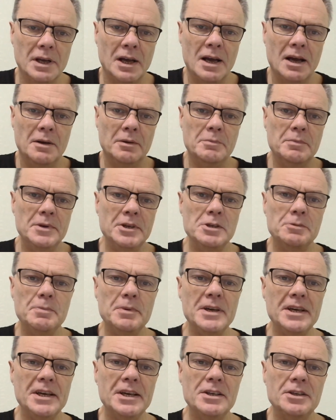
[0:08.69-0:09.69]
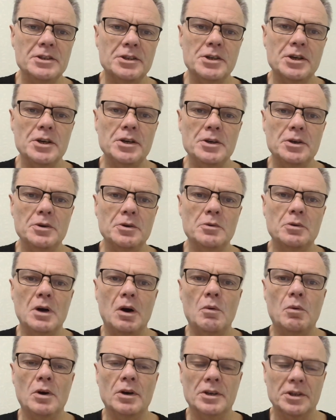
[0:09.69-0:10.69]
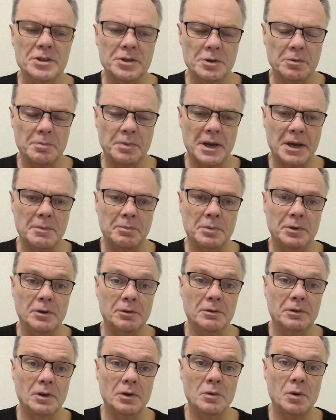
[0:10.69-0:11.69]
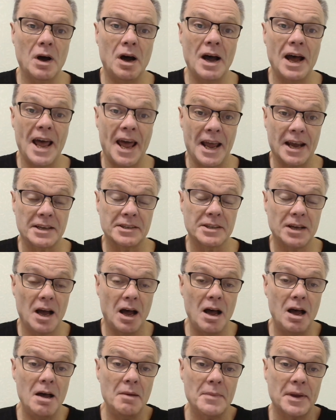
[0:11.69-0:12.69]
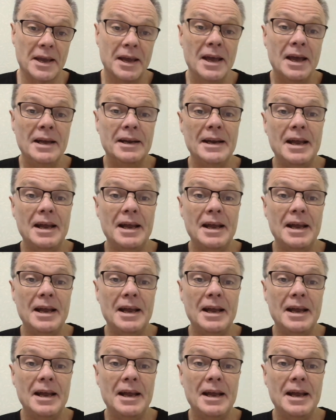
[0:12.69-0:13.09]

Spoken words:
I've been speaking to one or two people who are ex-army.